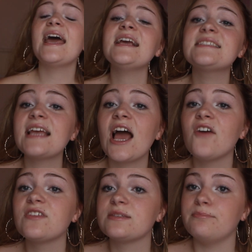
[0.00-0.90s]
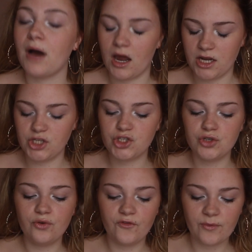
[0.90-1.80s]
Next, I have this
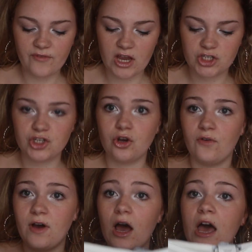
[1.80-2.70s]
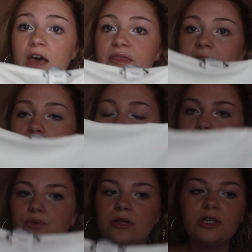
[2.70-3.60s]
bodysuit from Fashion Nova that I was
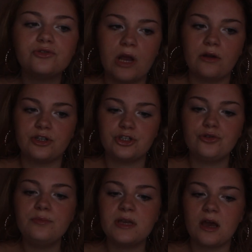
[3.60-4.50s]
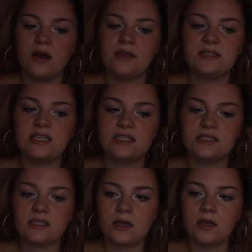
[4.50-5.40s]
really drawn to because
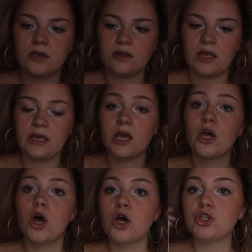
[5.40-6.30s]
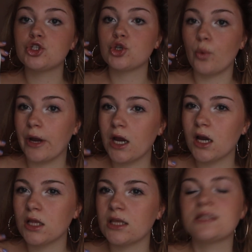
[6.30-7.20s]
it's like
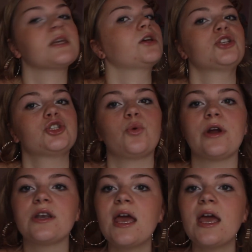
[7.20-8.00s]
square. It's like a square